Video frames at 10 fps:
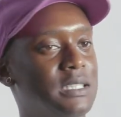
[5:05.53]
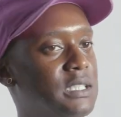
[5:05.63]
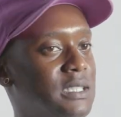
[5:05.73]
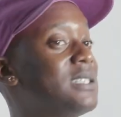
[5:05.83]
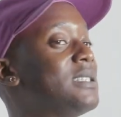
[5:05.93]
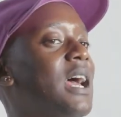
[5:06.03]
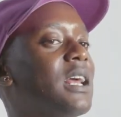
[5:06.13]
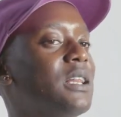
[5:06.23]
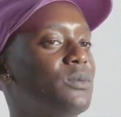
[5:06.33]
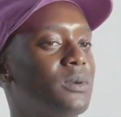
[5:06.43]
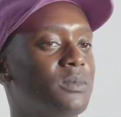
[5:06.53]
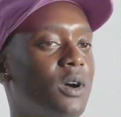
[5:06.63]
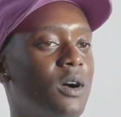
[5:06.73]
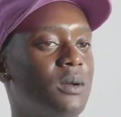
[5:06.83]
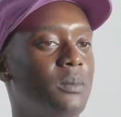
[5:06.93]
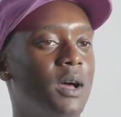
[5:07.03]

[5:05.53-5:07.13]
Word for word: It's just exactly what I'm talking